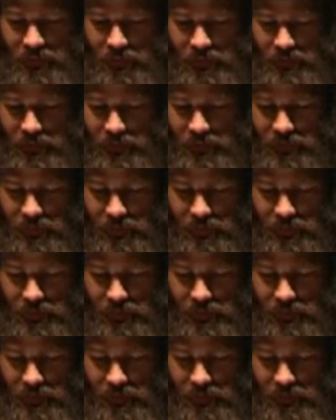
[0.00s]

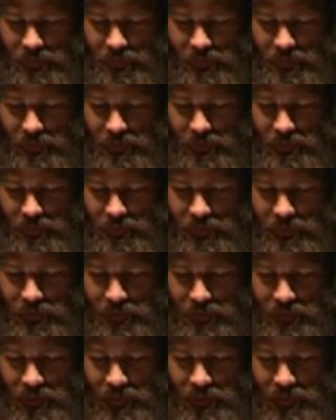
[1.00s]
No one is speaking in this clip.